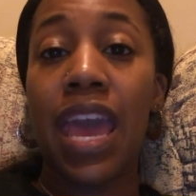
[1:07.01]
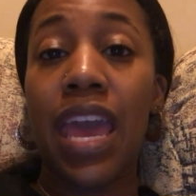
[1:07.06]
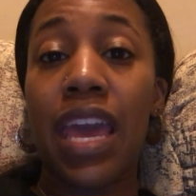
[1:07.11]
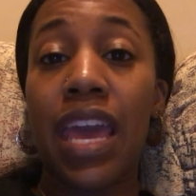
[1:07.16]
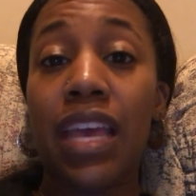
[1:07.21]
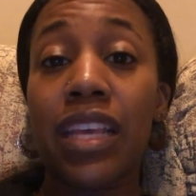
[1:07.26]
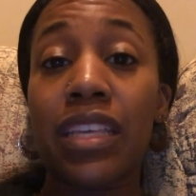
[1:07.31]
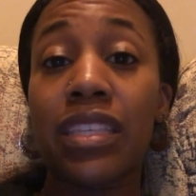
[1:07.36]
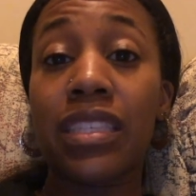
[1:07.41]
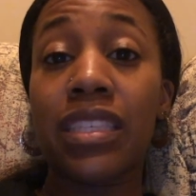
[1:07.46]

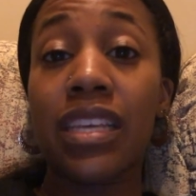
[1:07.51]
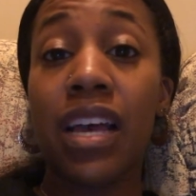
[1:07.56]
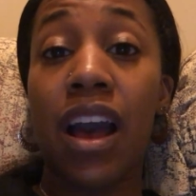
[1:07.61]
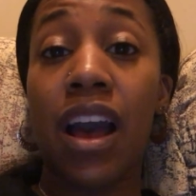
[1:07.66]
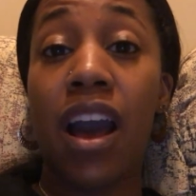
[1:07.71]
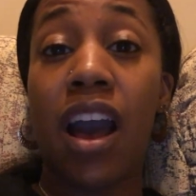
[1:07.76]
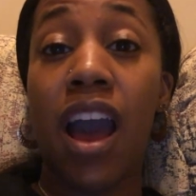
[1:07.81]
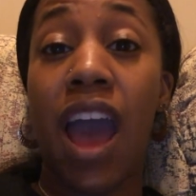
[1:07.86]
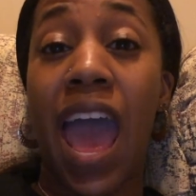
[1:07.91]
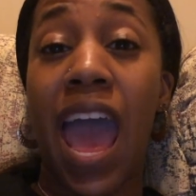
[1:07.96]
It's
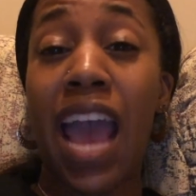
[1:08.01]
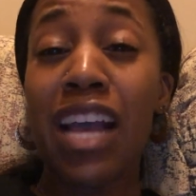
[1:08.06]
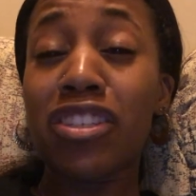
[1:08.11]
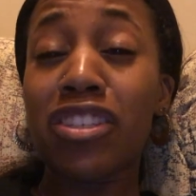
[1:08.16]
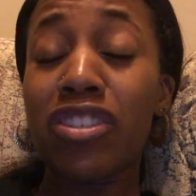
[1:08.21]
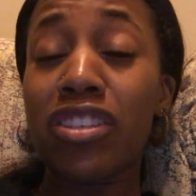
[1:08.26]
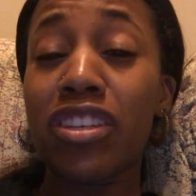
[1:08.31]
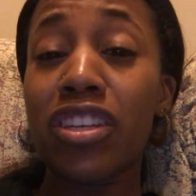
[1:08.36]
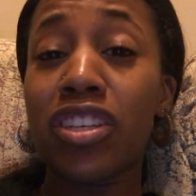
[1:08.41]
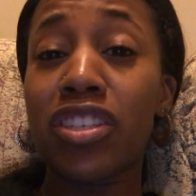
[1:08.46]

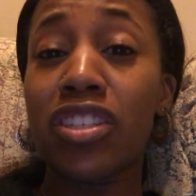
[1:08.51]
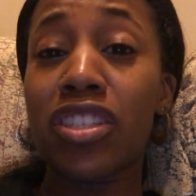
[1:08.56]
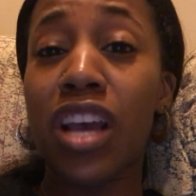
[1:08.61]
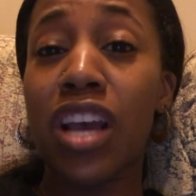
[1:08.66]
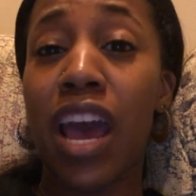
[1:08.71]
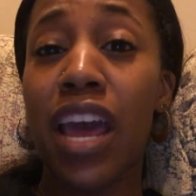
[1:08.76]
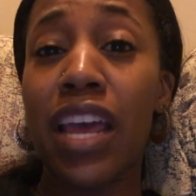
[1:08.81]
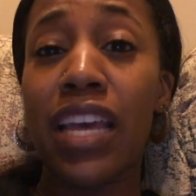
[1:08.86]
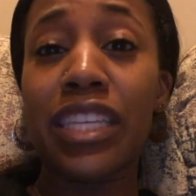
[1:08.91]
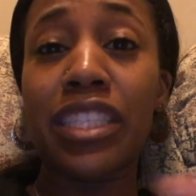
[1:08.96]
actually
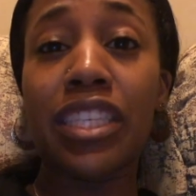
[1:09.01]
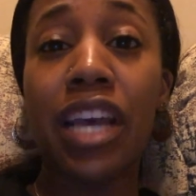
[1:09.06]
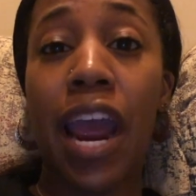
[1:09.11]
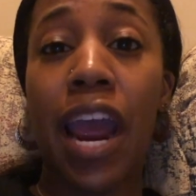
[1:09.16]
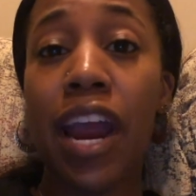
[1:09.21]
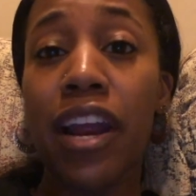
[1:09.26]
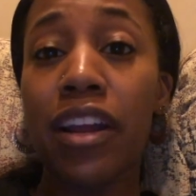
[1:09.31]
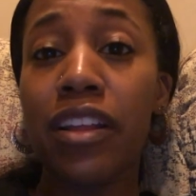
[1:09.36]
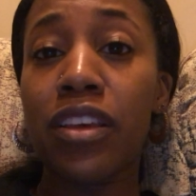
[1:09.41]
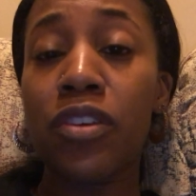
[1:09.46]
shot
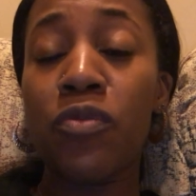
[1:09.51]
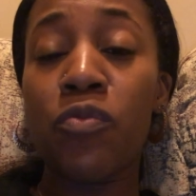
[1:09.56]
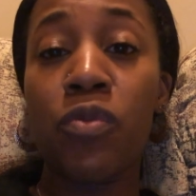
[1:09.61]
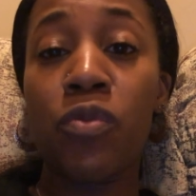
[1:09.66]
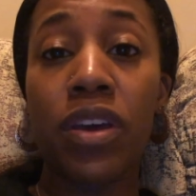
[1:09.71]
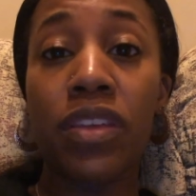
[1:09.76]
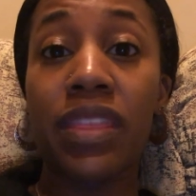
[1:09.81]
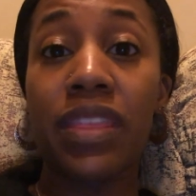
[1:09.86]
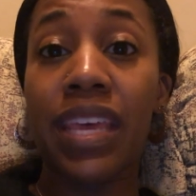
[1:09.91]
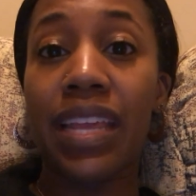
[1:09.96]
entirely
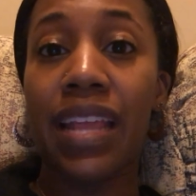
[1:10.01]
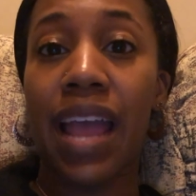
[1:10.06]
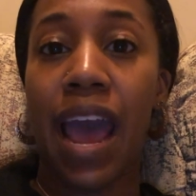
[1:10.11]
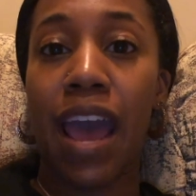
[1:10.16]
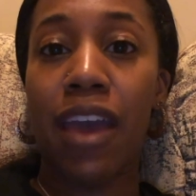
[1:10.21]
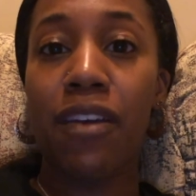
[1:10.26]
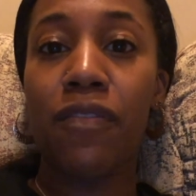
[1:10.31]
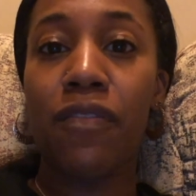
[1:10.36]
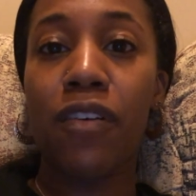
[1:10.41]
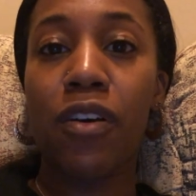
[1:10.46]
with an
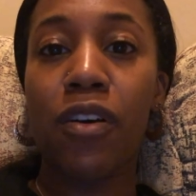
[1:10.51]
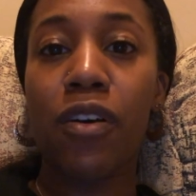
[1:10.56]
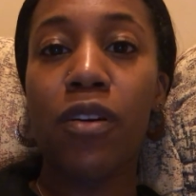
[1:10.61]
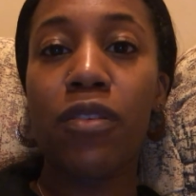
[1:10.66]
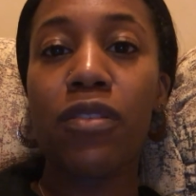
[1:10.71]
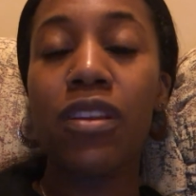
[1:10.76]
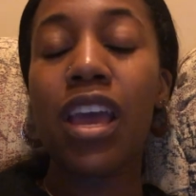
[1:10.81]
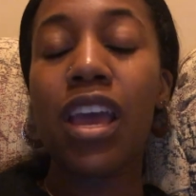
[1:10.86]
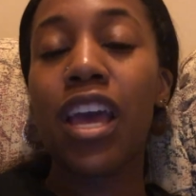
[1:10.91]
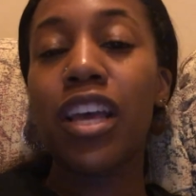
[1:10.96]

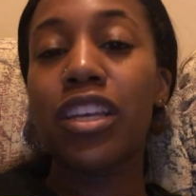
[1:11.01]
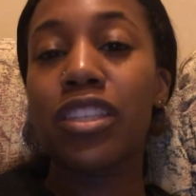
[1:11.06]
iPhone.